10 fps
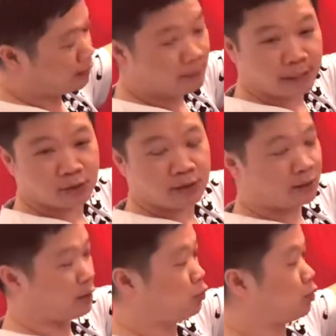
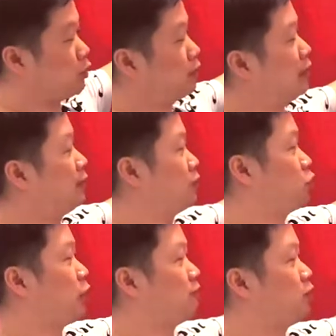imaginary word and
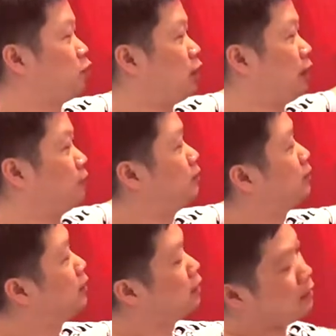describe the
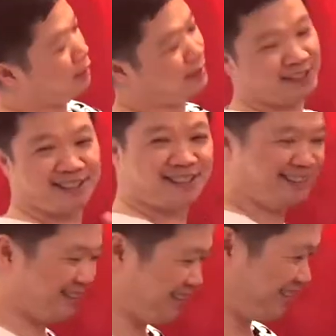
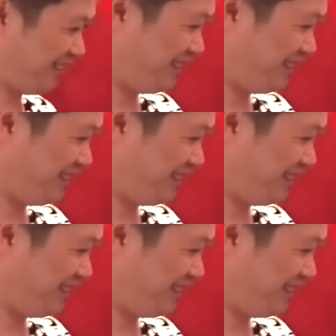wine.